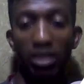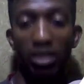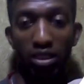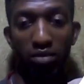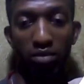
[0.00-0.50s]

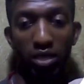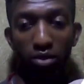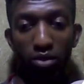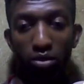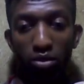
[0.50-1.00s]
Come back
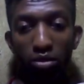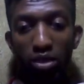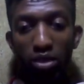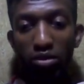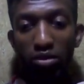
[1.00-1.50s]
to
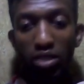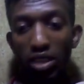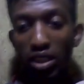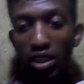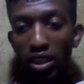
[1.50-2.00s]

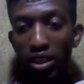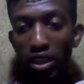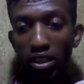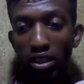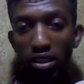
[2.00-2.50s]

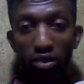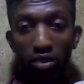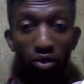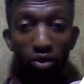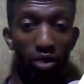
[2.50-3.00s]
2008,
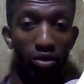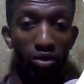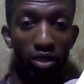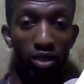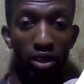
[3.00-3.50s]
wow,
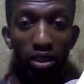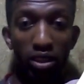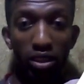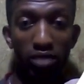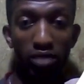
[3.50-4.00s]

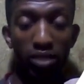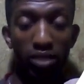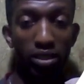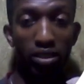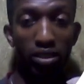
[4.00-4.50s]
as
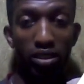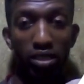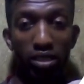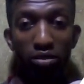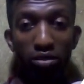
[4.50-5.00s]
faster than
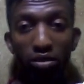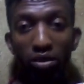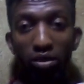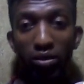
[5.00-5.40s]
I thought.